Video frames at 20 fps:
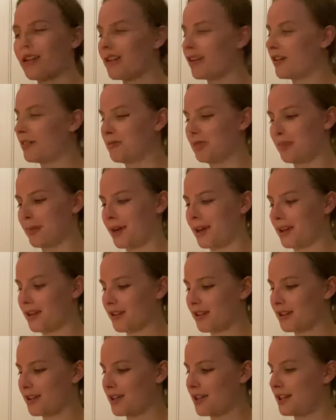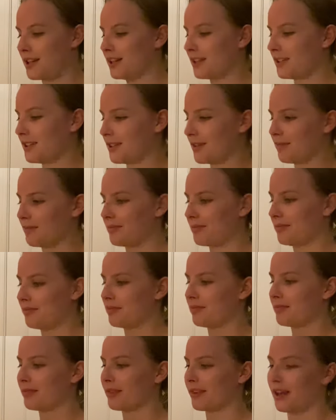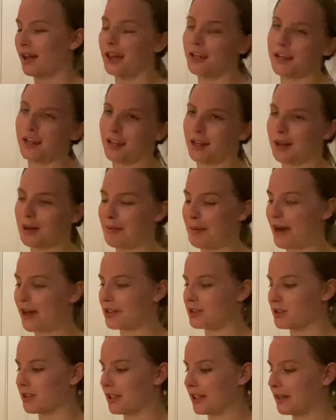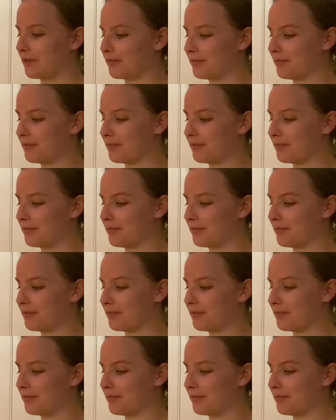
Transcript: Oh my goodness. I can't imagine it.